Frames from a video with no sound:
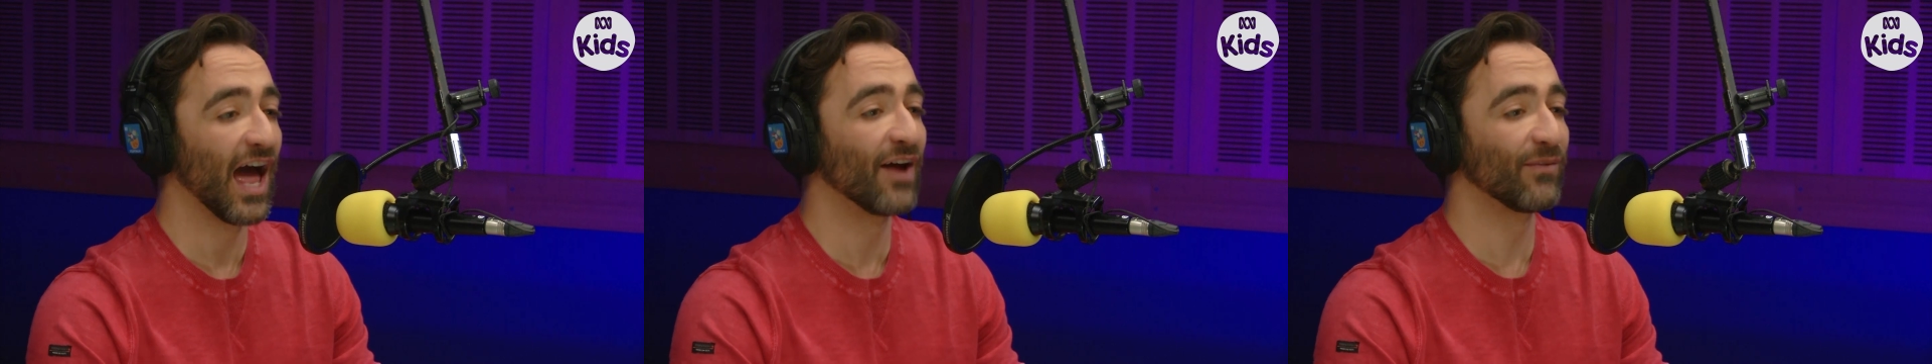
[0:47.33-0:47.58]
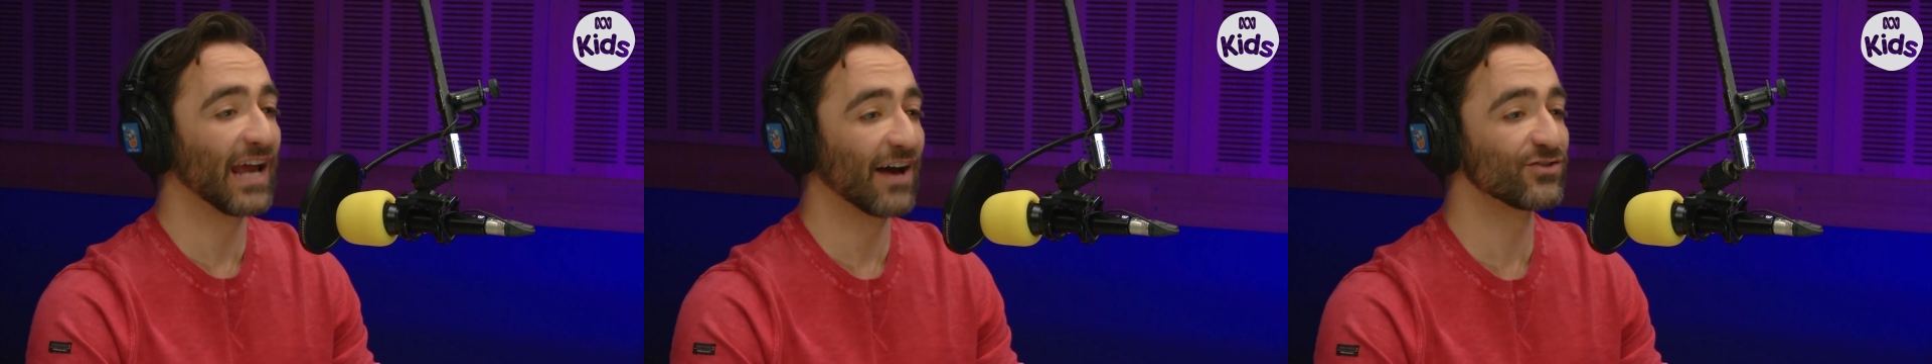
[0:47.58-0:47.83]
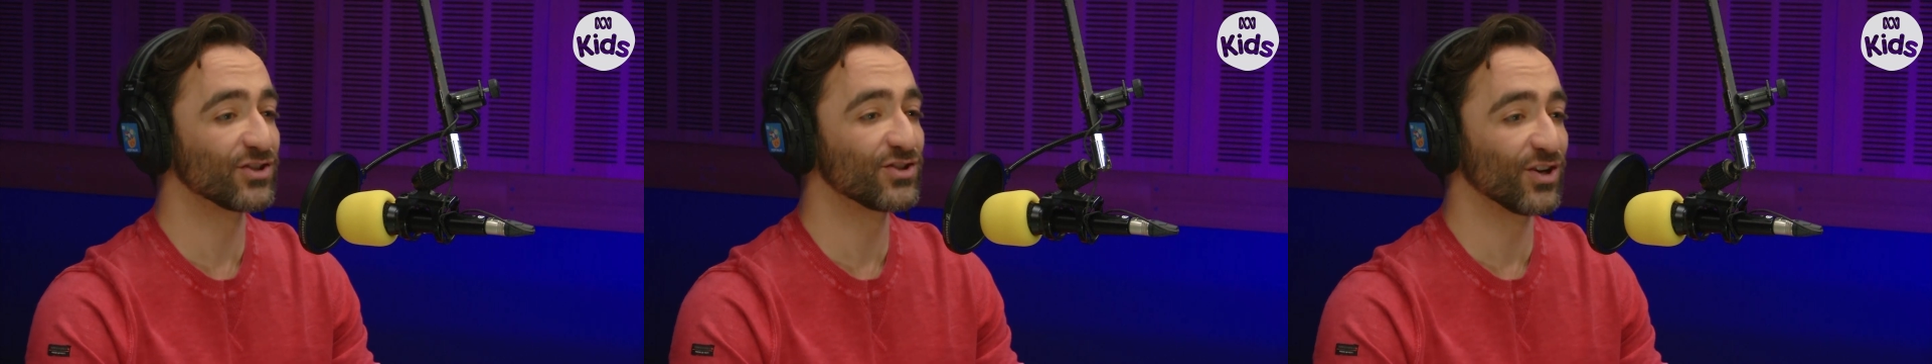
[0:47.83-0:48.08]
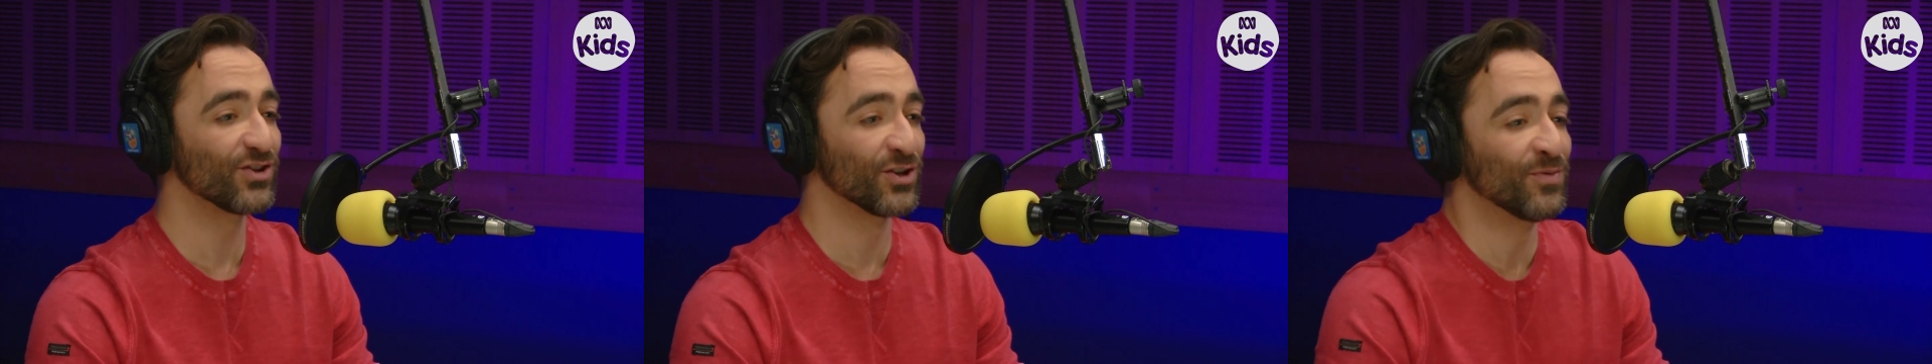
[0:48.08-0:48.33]
and we have to
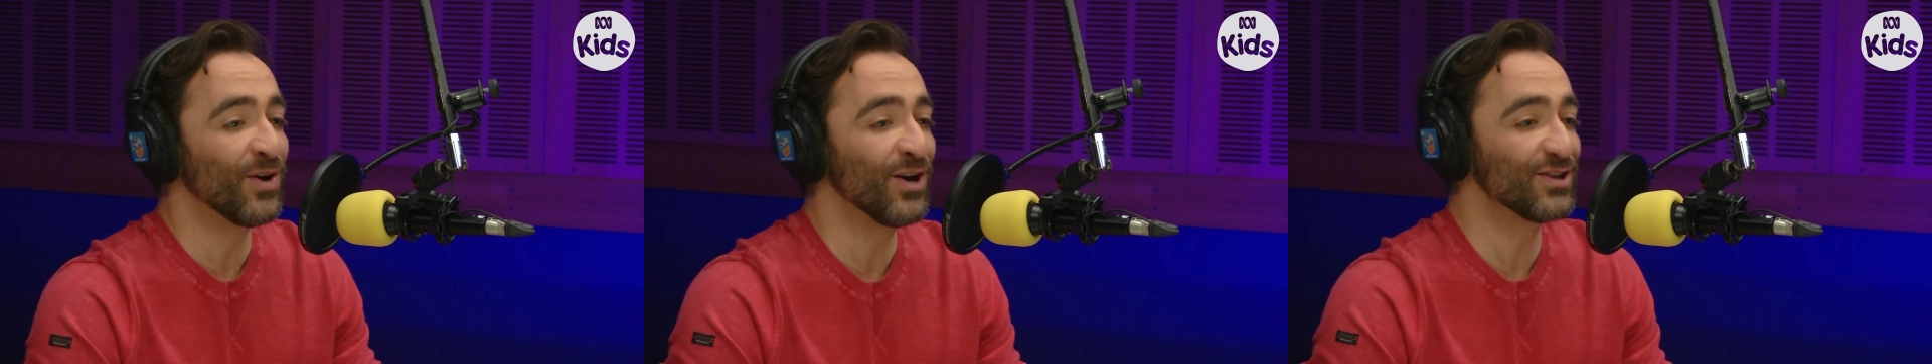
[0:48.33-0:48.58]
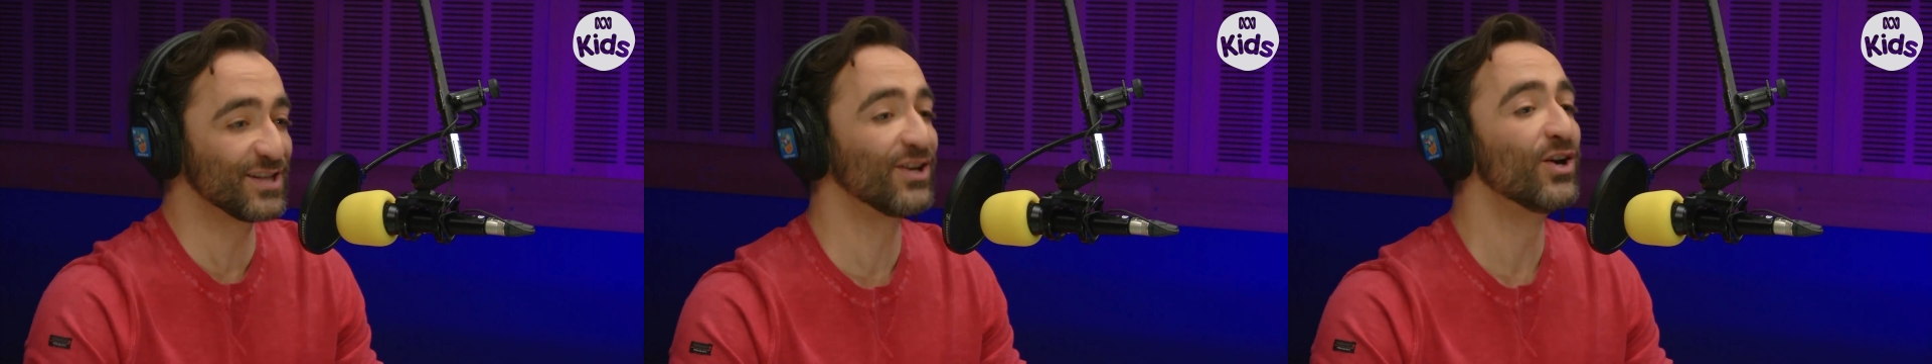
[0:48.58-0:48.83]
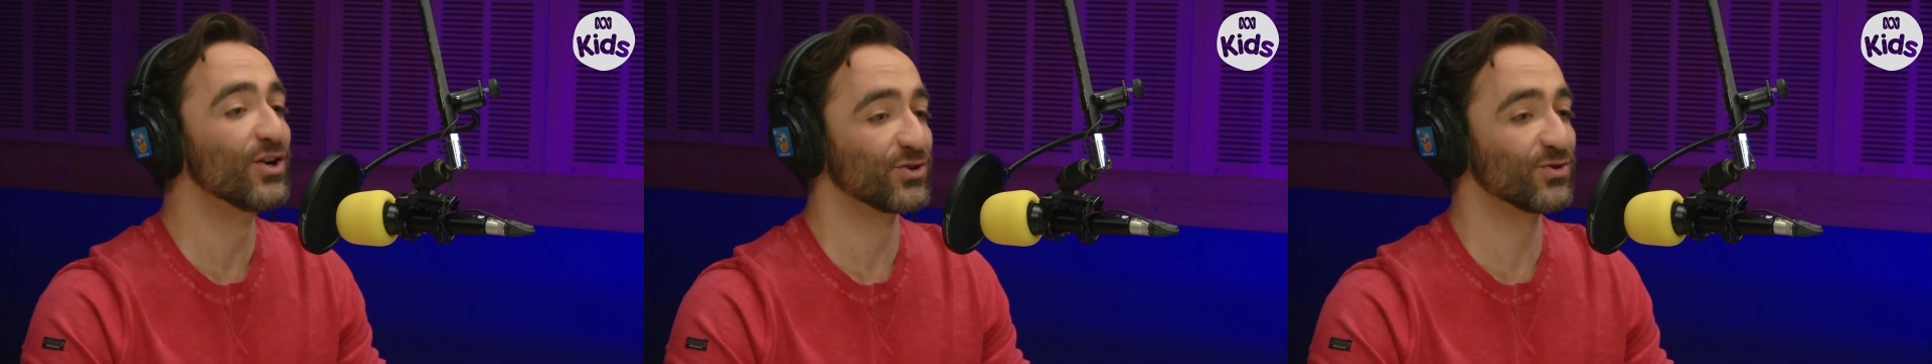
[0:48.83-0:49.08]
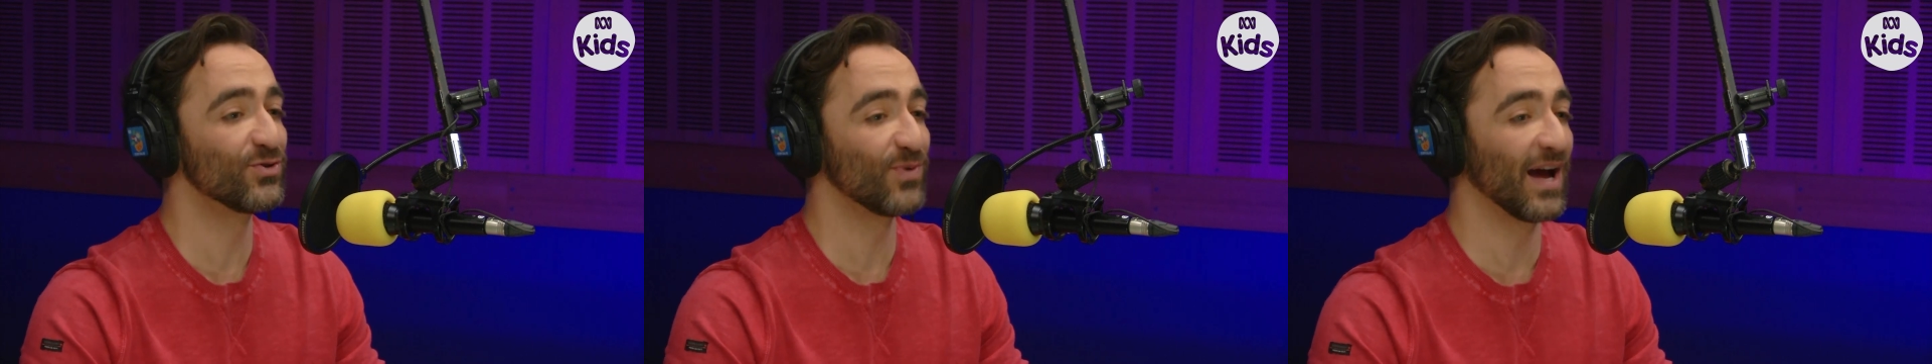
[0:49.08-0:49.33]
turn those words
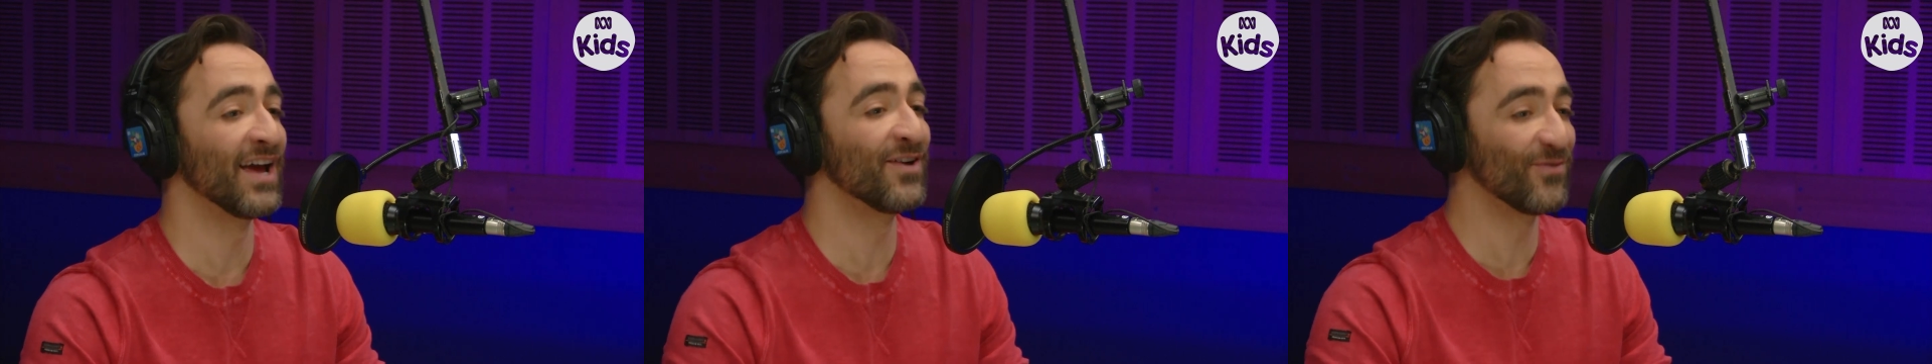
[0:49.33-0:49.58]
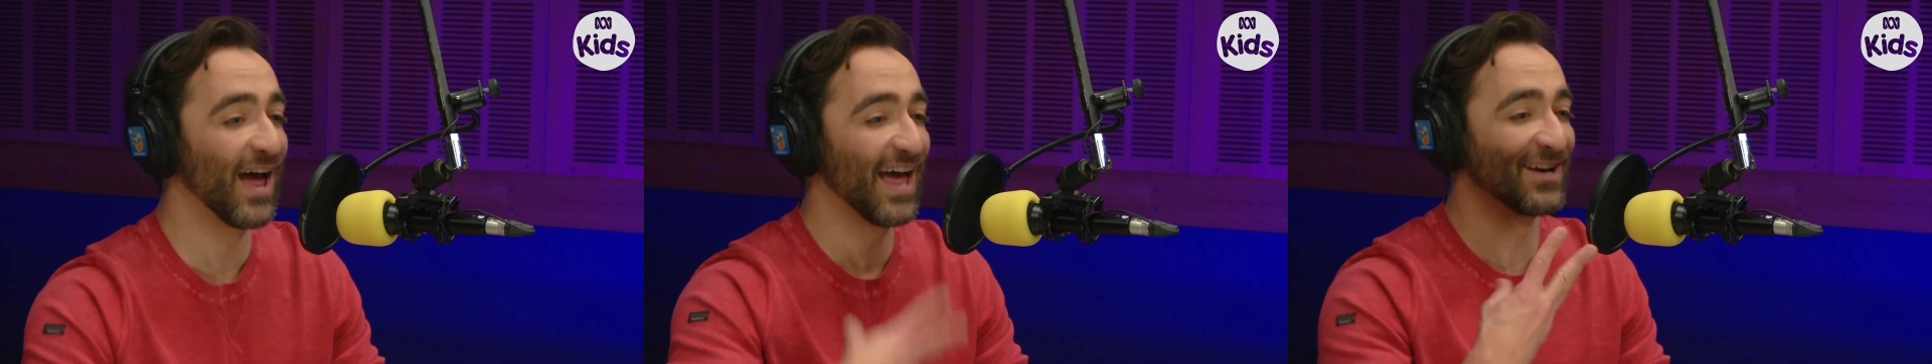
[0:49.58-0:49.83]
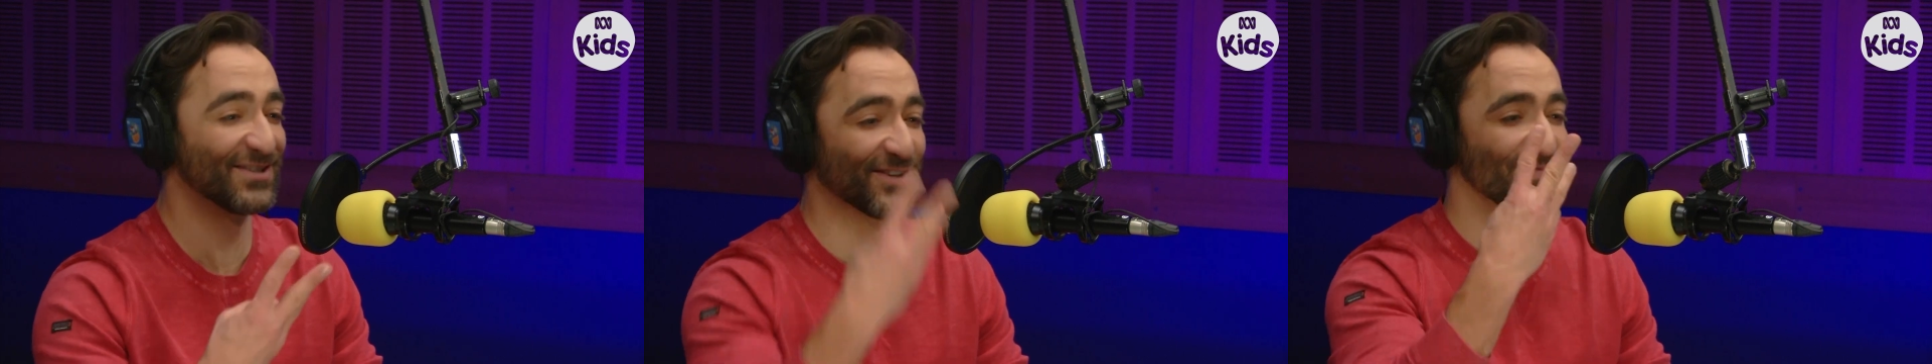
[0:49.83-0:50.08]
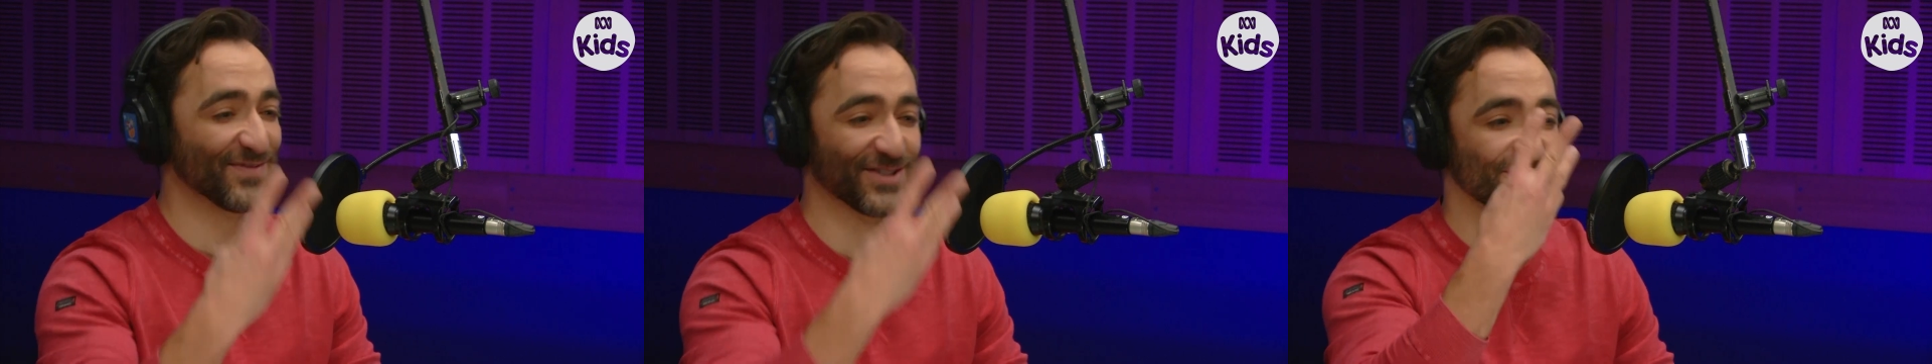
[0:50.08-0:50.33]
into a
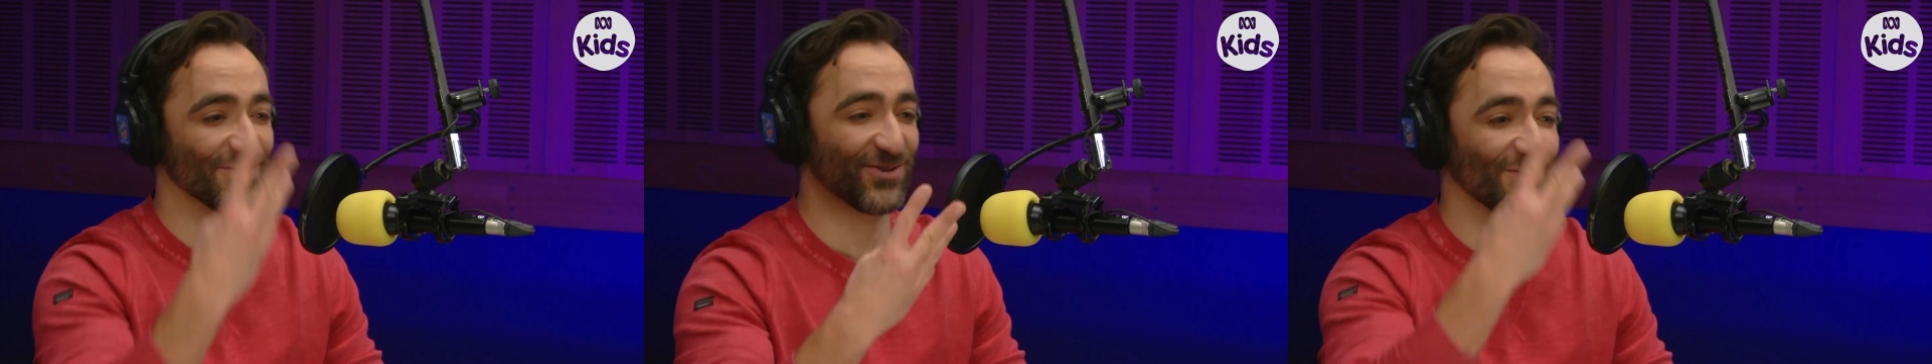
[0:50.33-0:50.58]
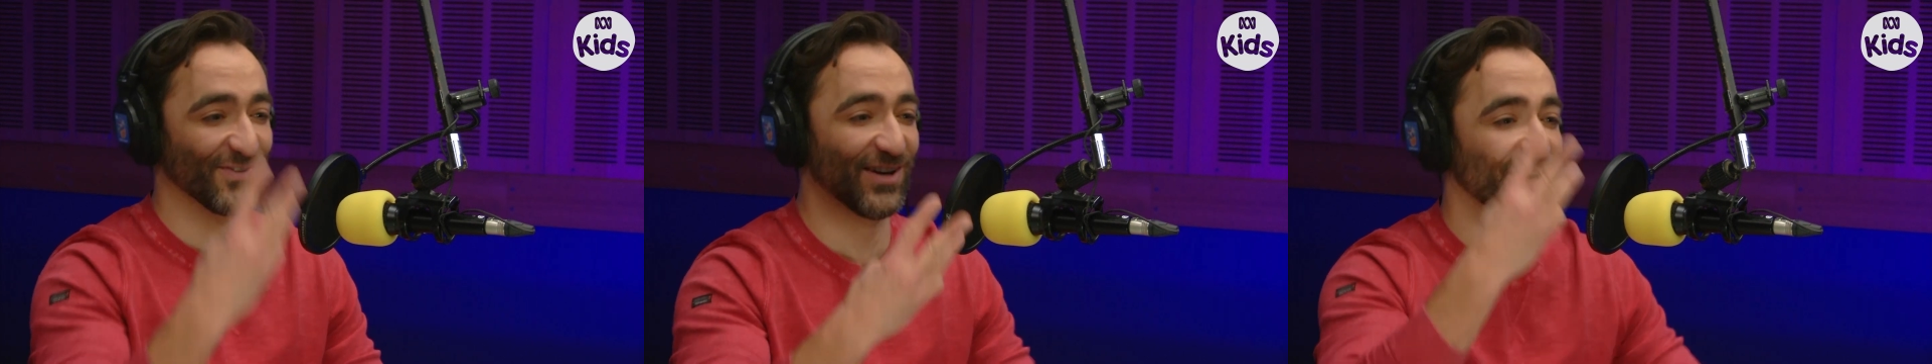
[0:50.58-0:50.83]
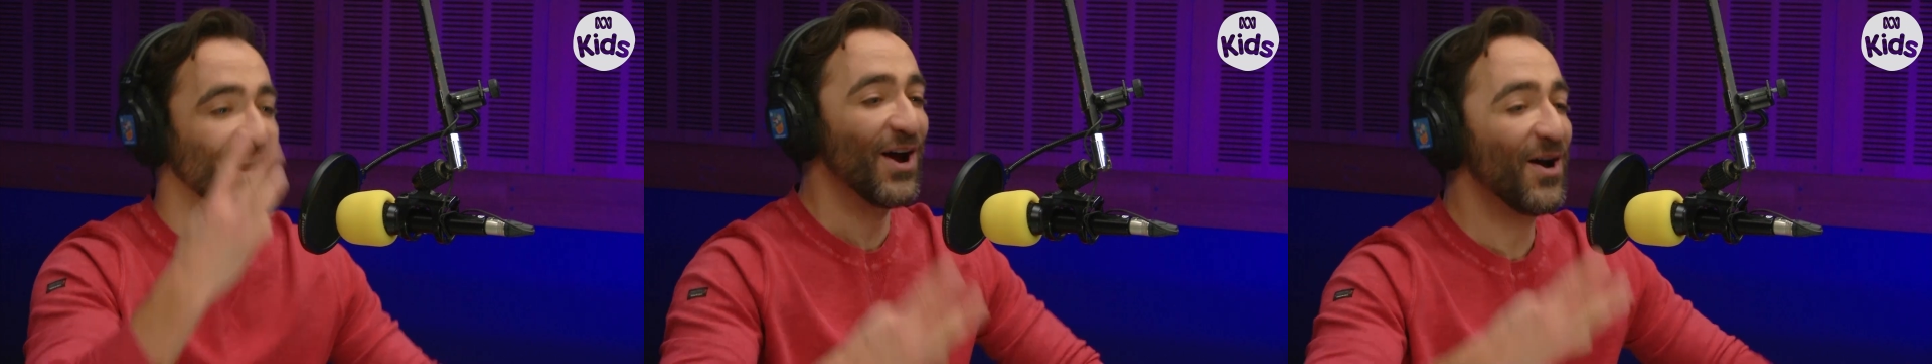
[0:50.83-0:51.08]
random story